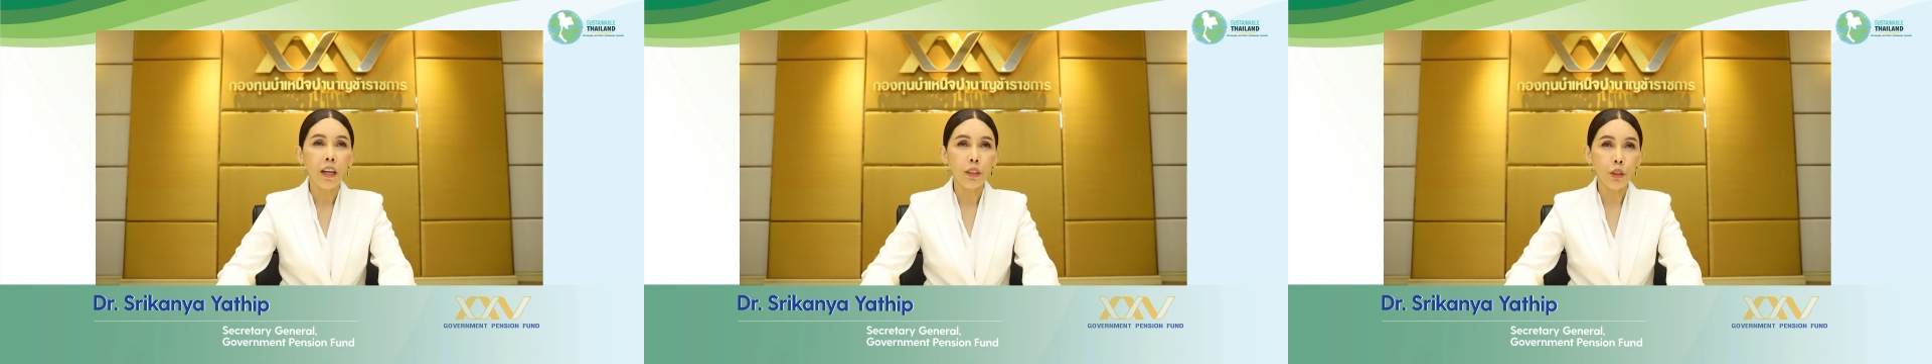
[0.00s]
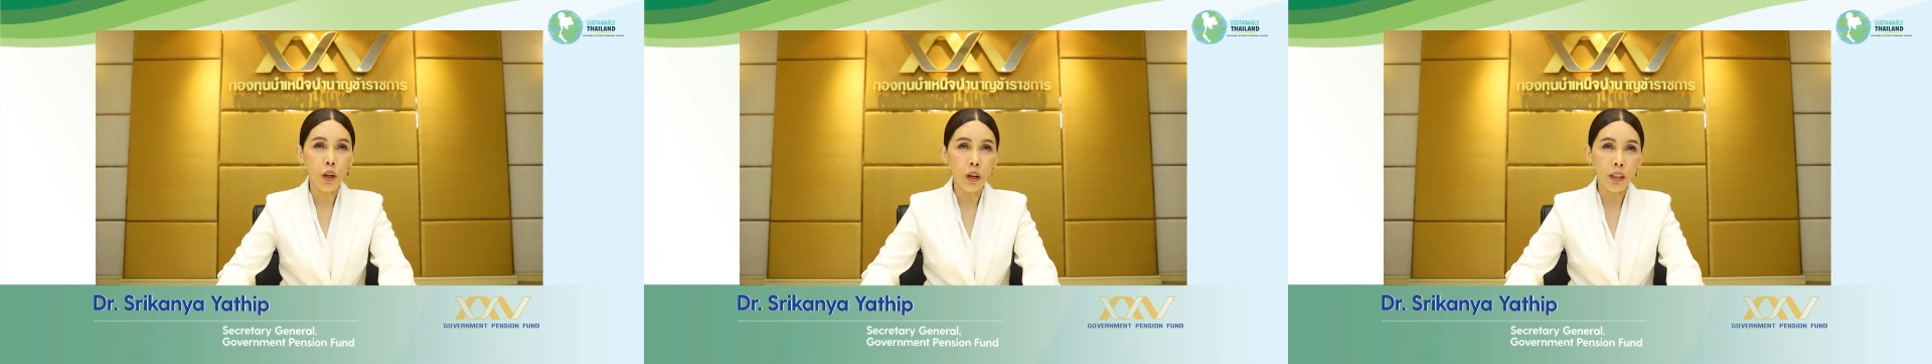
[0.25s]

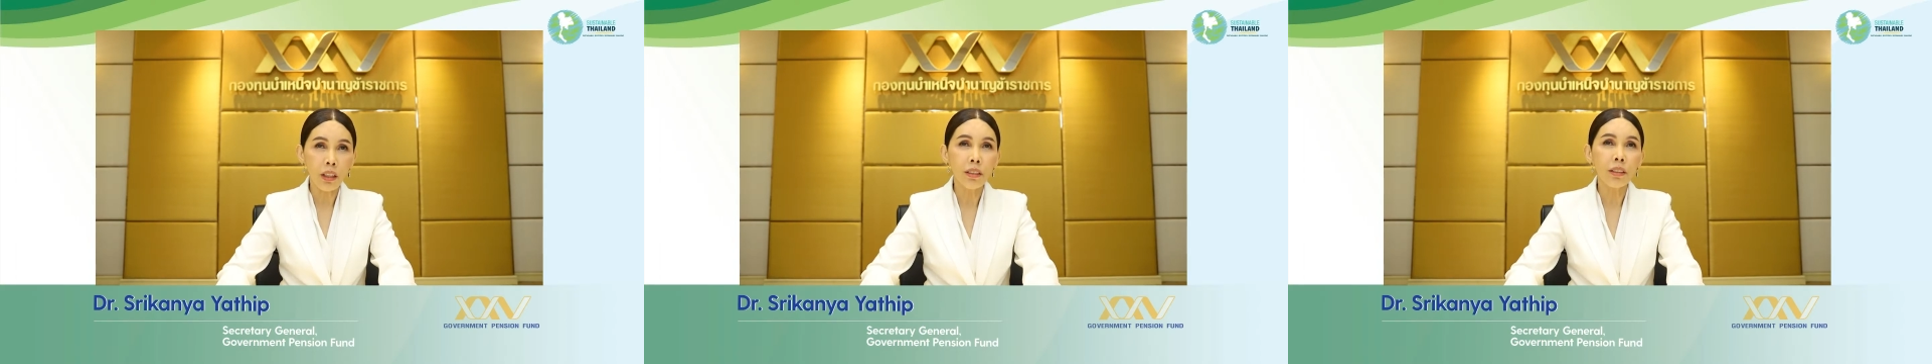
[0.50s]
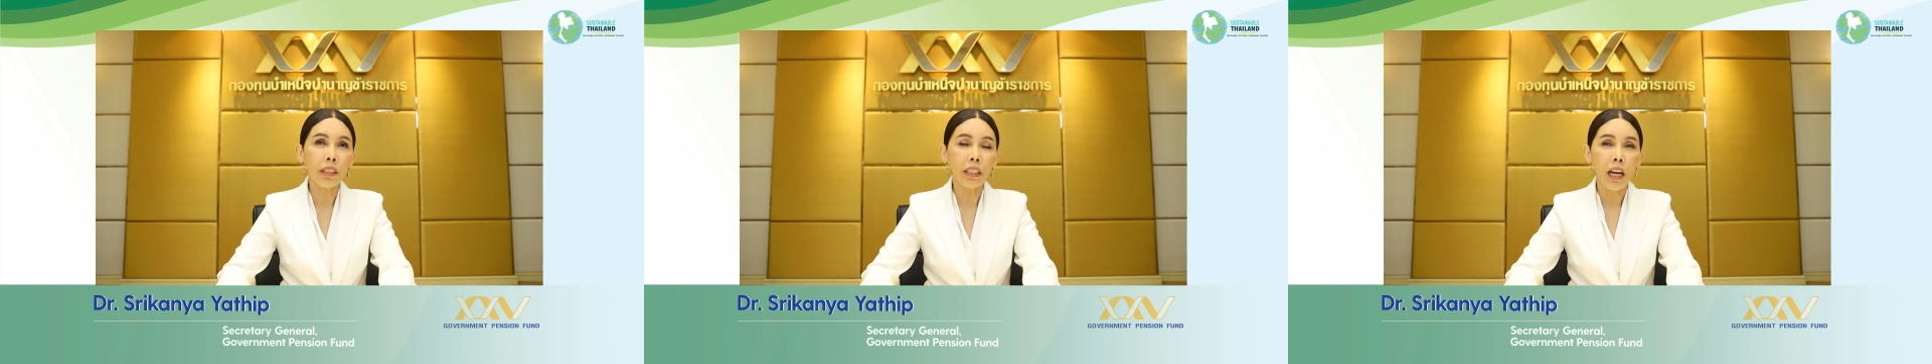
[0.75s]
To
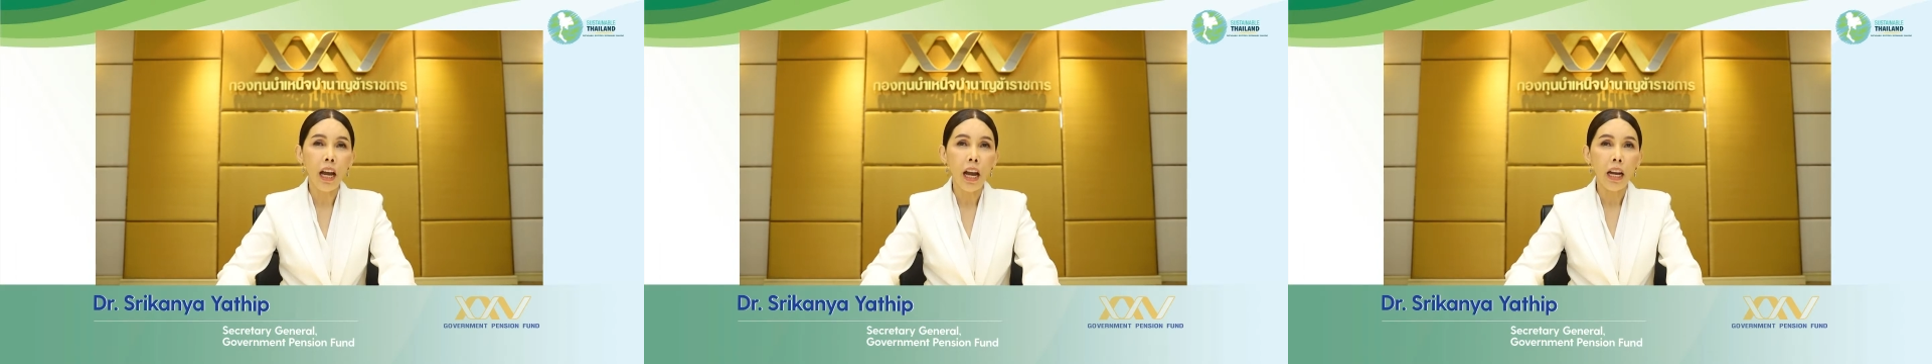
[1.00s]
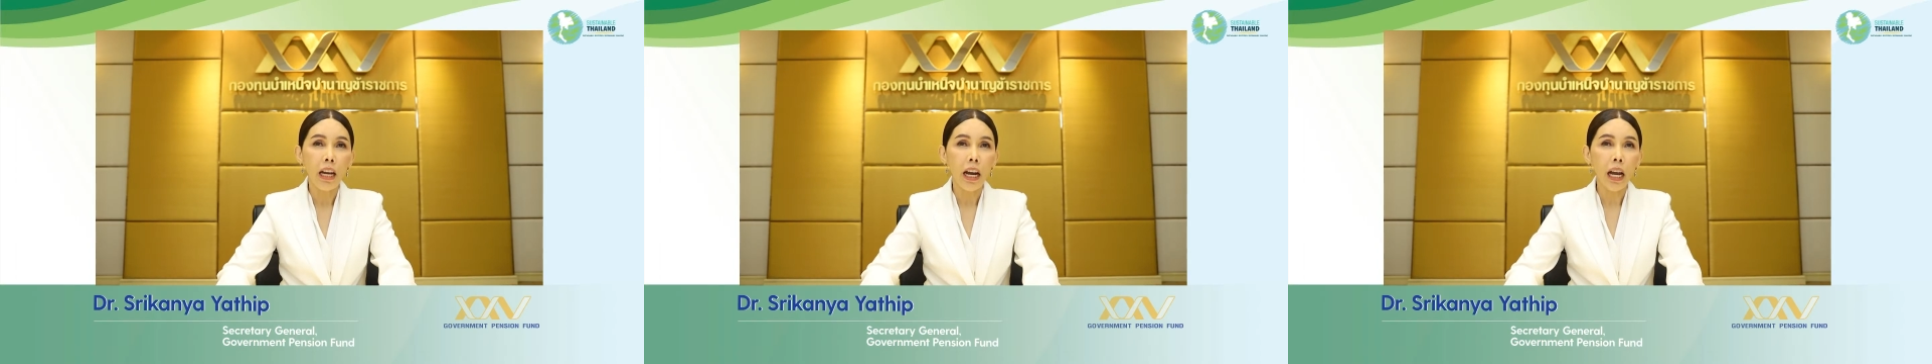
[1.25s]
conclude,
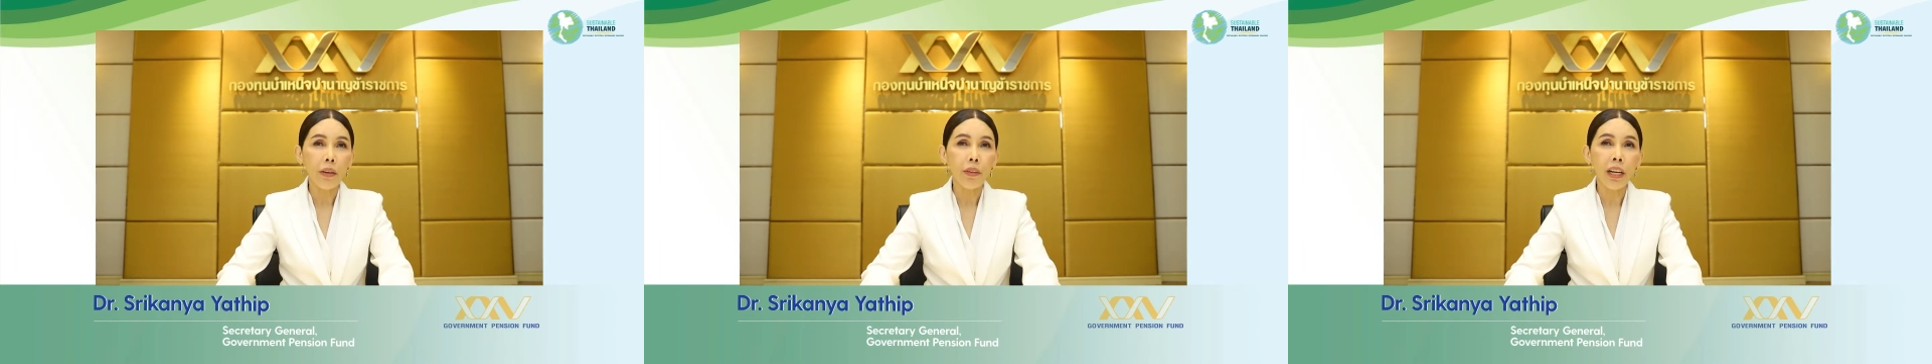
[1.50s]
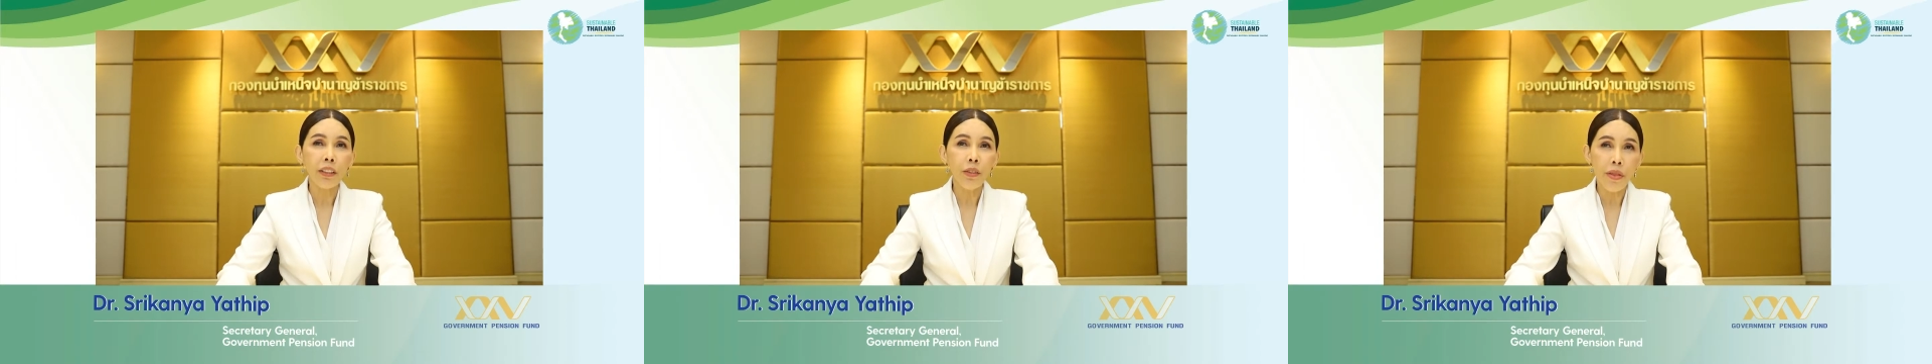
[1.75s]
I
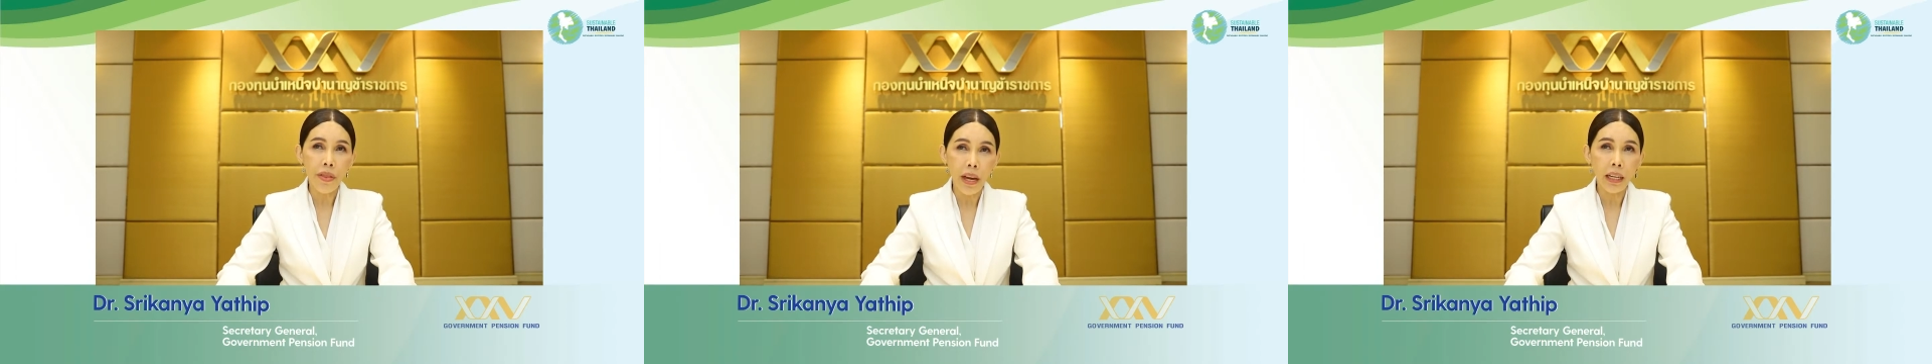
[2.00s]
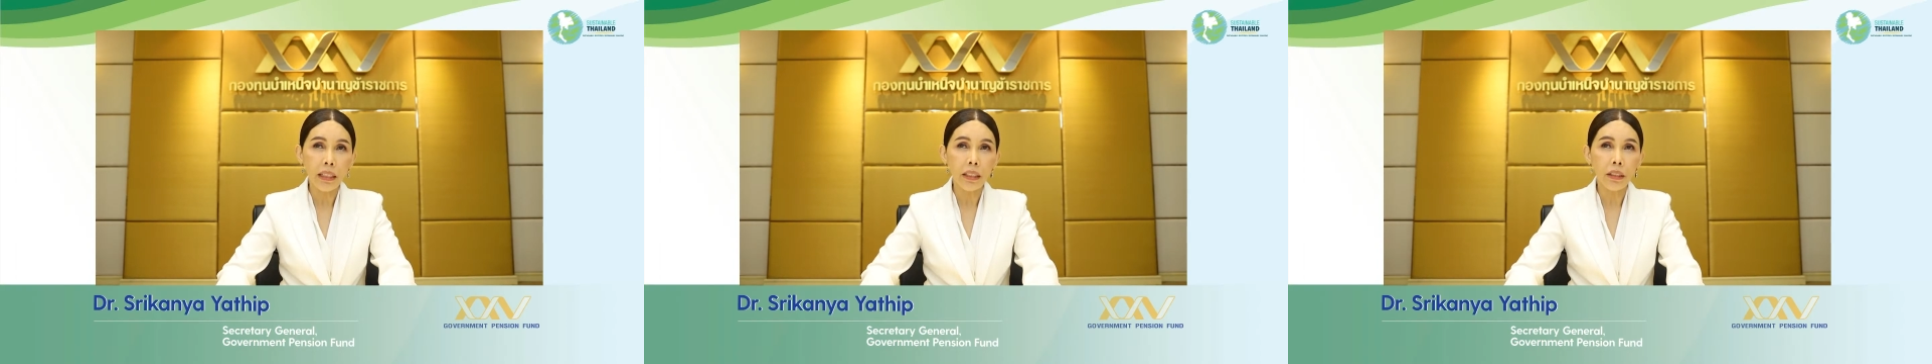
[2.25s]
would like to
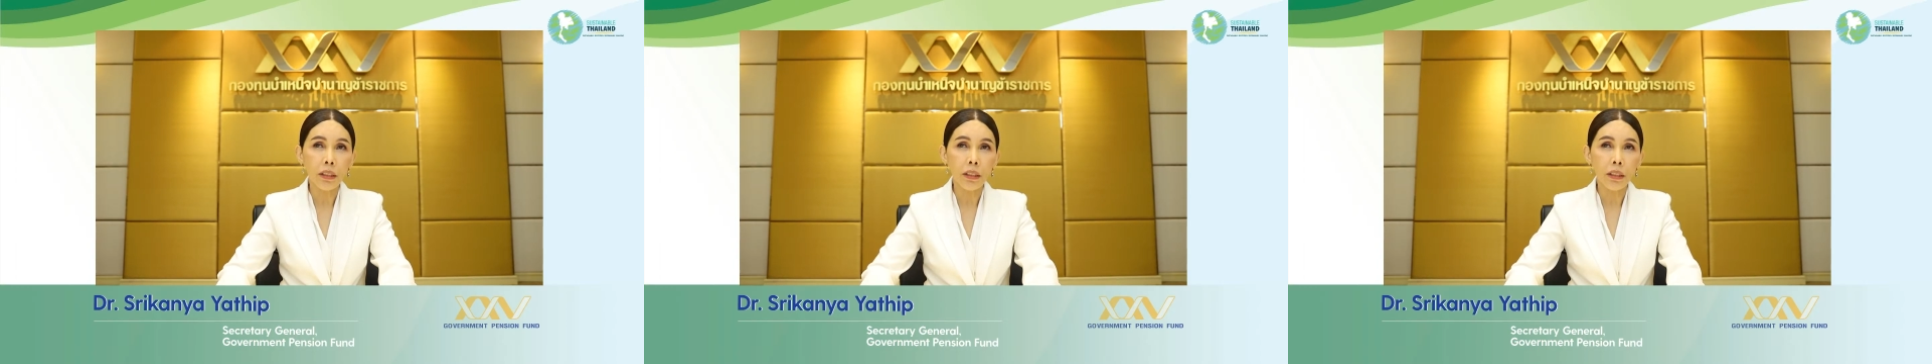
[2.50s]
thank